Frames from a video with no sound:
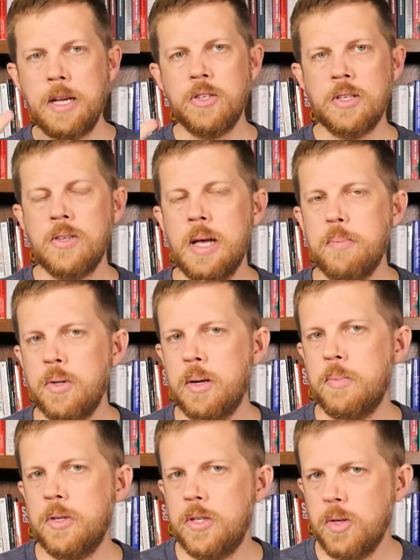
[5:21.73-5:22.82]
Here's example
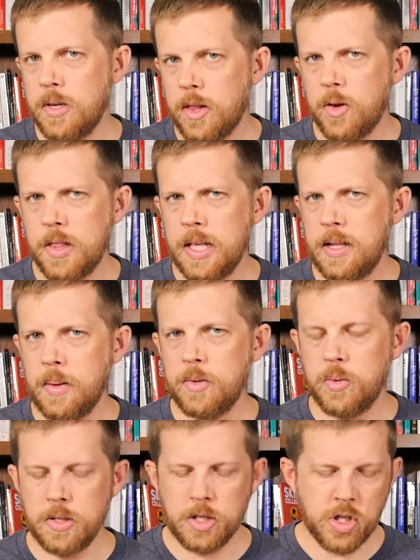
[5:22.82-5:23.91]
number two, another thing that I was really